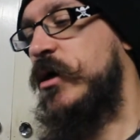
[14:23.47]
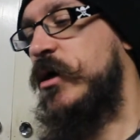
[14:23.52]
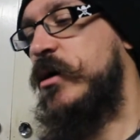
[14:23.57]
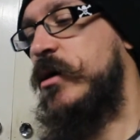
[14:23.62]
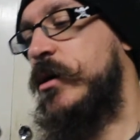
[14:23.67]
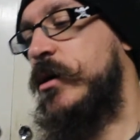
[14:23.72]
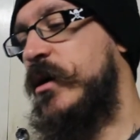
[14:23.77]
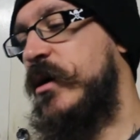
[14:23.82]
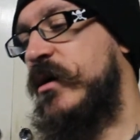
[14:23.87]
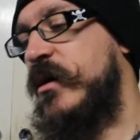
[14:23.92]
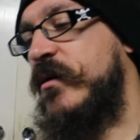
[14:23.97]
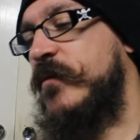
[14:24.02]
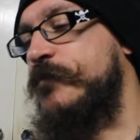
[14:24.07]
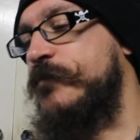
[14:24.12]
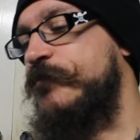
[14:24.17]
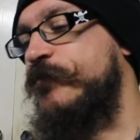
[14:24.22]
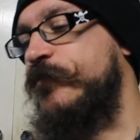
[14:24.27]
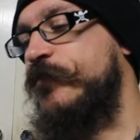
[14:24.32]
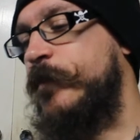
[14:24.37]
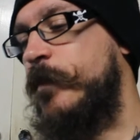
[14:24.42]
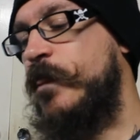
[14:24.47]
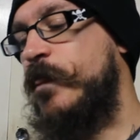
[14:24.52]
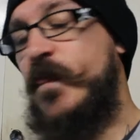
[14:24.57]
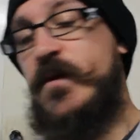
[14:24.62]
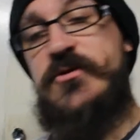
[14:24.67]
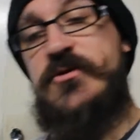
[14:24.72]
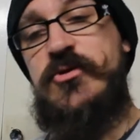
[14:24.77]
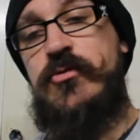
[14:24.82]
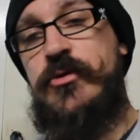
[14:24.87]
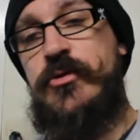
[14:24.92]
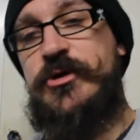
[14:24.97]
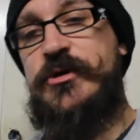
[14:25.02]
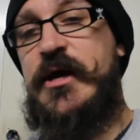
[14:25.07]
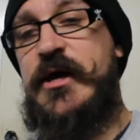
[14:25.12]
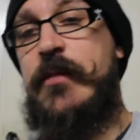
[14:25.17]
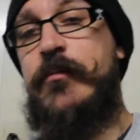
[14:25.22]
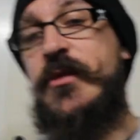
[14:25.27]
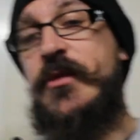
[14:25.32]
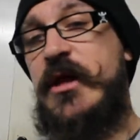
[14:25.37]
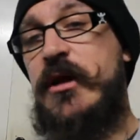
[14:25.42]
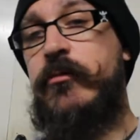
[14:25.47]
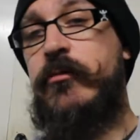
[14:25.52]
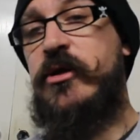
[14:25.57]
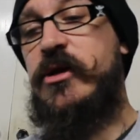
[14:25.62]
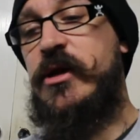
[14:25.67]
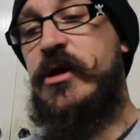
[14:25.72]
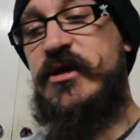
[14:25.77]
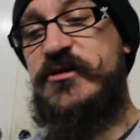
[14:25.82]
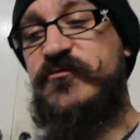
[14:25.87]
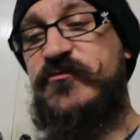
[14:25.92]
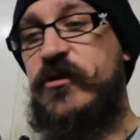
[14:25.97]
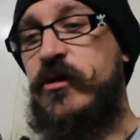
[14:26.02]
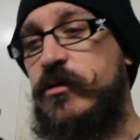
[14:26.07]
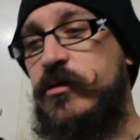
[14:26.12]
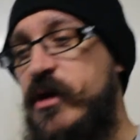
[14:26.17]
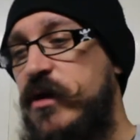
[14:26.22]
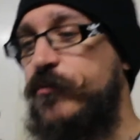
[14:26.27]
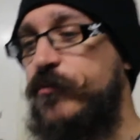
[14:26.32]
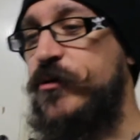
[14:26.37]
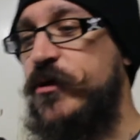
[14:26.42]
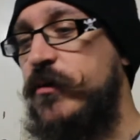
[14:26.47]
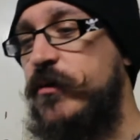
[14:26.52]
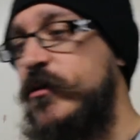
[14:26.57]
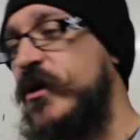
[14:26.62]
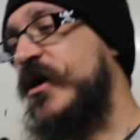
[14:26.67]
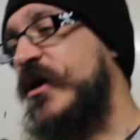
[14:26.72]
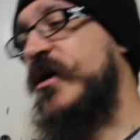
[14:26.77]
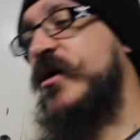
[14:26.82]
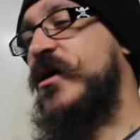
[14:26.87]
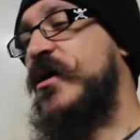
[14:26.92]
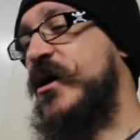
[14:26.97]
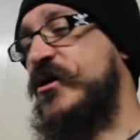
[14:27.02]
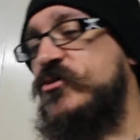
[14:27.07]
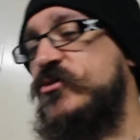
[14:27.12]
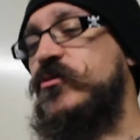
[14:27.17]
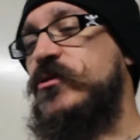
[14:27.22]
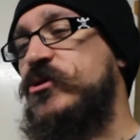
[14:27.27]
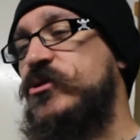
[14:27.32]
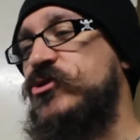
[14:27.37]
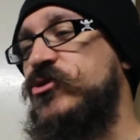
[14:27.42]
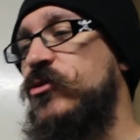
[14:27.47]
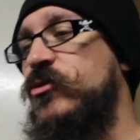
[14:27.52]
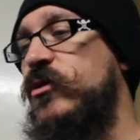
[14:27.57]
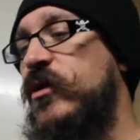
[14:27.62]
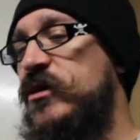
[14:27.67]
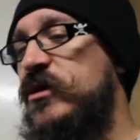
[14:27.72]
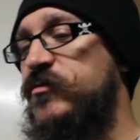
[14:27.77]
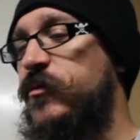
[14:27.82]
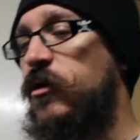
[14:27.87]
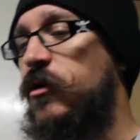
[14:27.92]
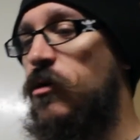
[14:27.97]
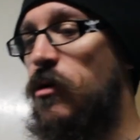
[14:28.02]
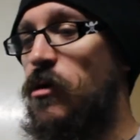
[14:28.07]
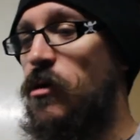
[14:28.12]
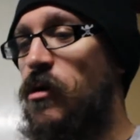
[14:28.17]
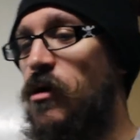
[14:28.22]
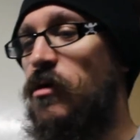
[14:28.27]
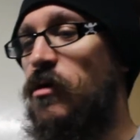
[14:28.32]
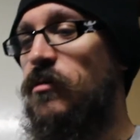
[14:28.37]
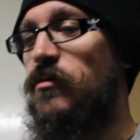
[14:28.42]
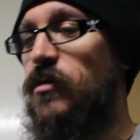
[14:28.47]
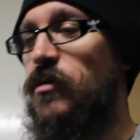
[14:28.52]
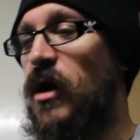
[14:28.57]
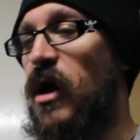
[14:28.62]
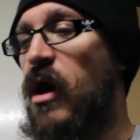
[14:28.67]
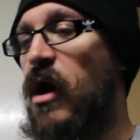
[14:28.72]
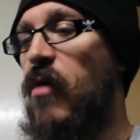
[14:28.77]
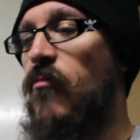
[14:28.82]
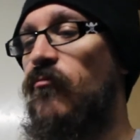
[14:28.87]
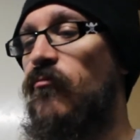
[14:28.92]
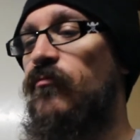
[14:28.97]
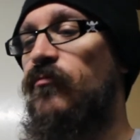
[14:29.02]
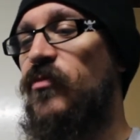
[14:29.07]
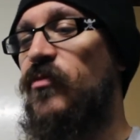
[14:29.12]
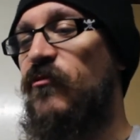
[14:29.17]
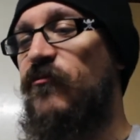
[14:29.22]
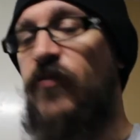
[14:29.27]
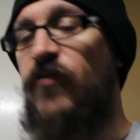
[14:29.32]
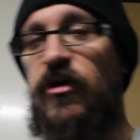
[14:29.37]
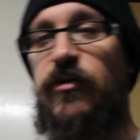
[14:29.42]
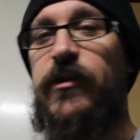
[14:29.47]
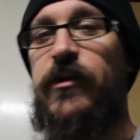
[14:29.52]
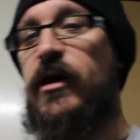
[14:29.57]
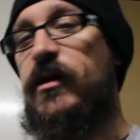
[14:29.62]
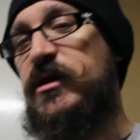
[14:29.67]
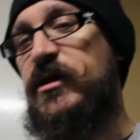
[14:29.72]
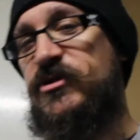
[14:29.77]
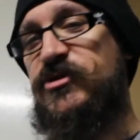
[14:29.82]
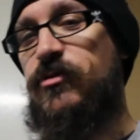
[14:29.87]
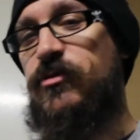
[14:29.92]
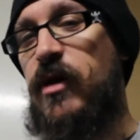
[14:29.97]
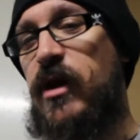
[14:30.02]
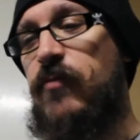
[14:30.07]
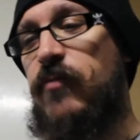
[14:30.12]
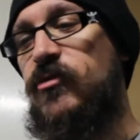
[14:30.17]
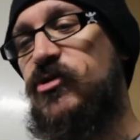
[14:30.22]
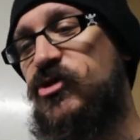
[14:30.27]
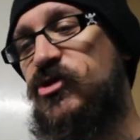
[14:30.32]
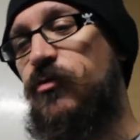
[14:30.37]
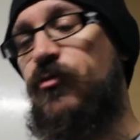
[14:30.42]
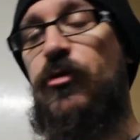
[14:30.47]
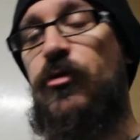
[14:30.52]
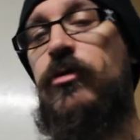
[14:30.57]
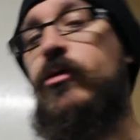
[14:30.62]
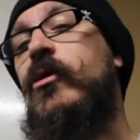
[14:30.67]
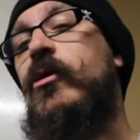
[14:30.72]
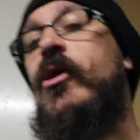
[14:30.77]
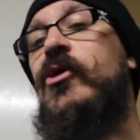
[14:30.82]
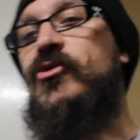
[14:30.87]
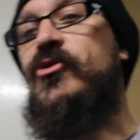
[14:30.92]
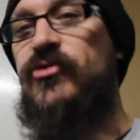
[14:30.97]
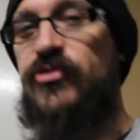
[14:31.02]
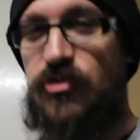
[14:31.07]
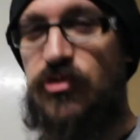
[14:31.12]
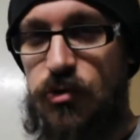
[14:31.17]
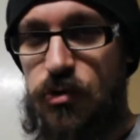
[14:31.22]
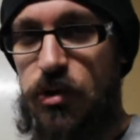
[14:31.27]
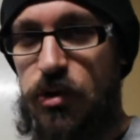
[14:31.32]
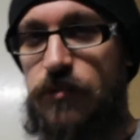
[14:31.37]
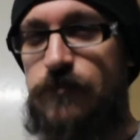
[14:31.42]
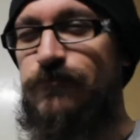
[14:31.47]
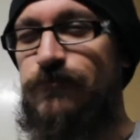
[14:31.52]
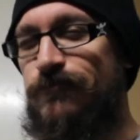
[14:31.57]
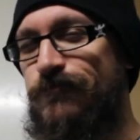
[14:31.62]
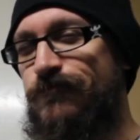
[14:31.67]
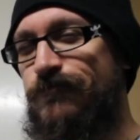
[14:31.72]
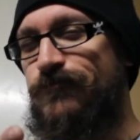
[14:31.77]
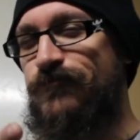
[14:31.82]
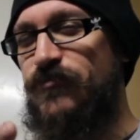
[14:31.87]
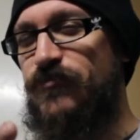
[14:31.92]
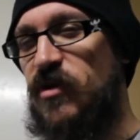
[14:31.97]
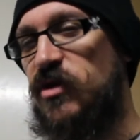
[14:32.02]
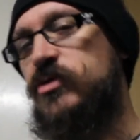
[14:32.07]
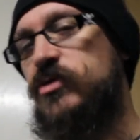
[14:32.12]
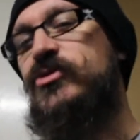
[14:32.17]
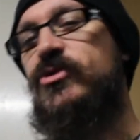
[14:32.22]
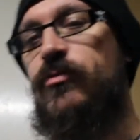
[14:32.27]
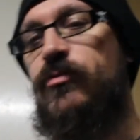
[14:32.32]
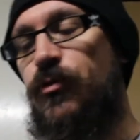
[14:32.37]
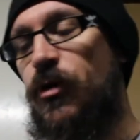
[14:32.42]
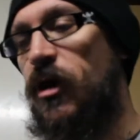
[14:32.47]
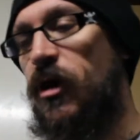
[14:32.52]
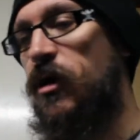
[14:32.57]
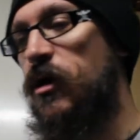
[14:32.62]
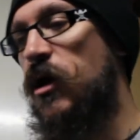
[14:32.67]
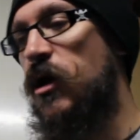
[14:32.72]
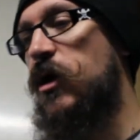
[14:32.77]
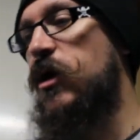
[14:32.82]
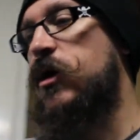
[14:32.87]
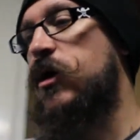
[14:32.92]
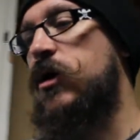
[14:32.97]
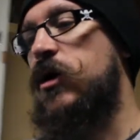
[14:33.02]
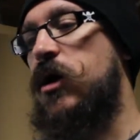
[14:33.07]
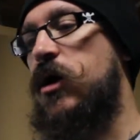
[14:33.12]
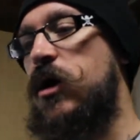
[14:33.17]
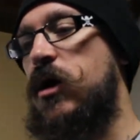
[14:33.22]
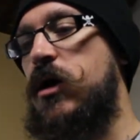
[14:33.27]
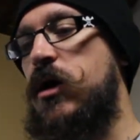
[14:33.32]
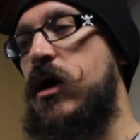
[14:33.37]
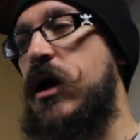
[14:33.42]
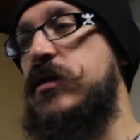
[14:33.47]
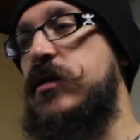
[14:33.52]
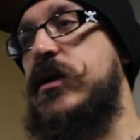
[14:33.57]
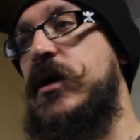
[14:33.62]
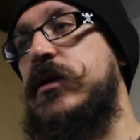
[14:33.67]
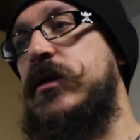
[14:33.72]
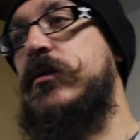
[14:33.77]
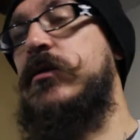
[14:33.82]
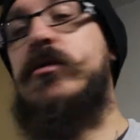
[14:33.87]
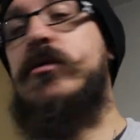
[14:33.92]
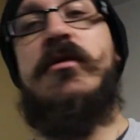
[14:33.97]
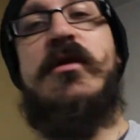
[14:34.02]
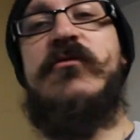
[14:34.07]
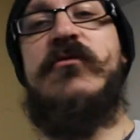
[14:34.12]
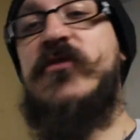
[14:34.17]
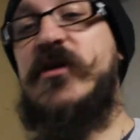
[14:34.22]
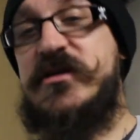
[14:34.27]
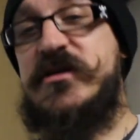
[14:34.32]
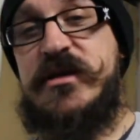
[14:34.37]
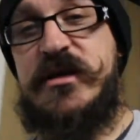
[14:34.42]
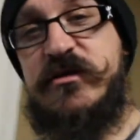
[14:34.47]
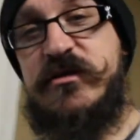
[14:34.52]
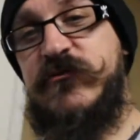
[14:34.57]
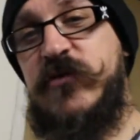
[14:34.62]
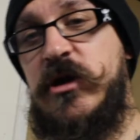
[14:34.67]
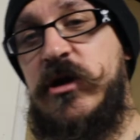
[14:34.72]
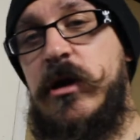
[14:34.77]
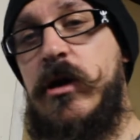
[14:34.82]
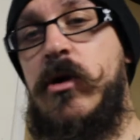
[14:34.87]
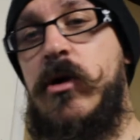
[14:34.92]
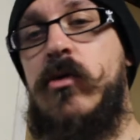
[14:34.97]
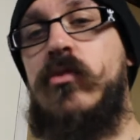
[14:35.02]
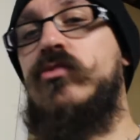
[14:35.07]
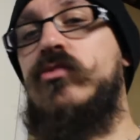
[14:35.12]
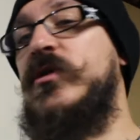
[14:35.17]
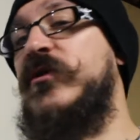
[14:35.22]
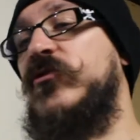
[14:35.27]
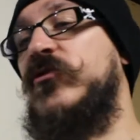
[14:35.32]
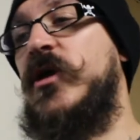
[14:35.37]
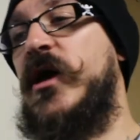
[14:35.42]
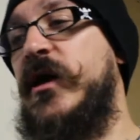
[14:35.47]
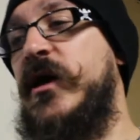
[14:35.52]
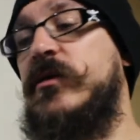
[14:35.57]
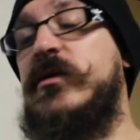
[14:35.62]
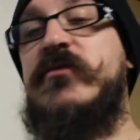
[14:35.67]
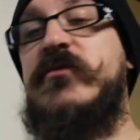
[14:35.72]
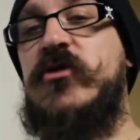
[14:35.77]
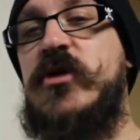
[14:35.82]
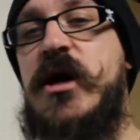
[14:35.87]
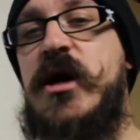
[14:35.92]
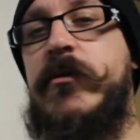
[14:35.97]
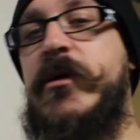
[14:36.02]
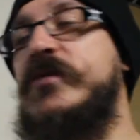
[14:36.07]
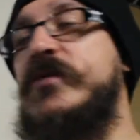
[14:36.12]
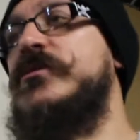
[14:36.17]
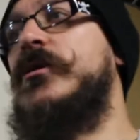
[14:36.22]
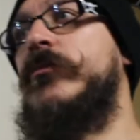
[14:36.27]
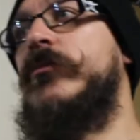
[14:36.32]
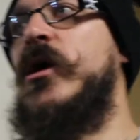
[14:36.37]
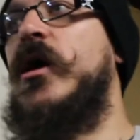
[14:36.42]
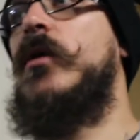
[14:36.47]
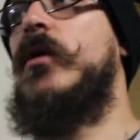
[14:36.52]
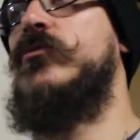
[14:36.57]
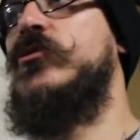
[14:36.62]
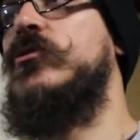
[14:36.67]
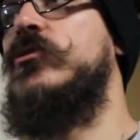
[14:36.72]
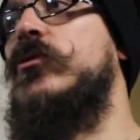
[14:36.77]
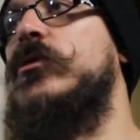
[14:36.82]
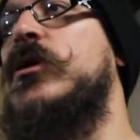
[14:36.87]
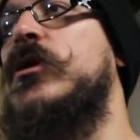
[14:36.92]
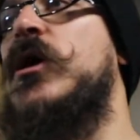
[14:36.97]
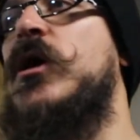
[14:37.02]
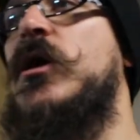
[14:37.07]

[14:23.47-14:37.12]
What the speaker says: So work on that. But that'll be the next video that I put up. I just wanted to show you guys my car. Follow me on Instagram, super_duper. And then if you guys like the video, leave a like, leave a comment, tell me how I'm doing.